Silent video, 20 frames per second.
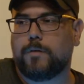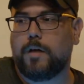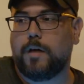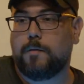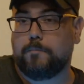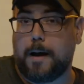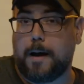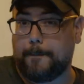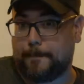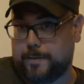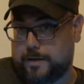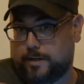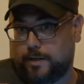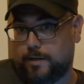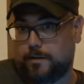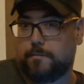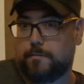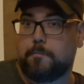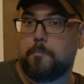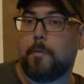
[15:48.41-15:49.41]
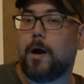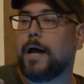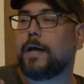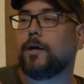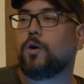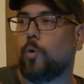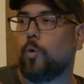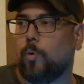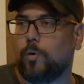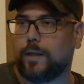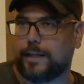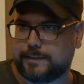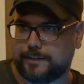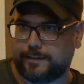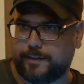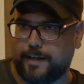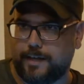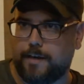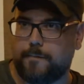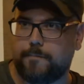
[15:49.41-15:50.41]
In my opinion, my goal as a
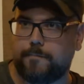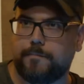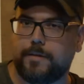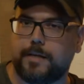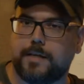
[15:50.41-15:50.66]
DM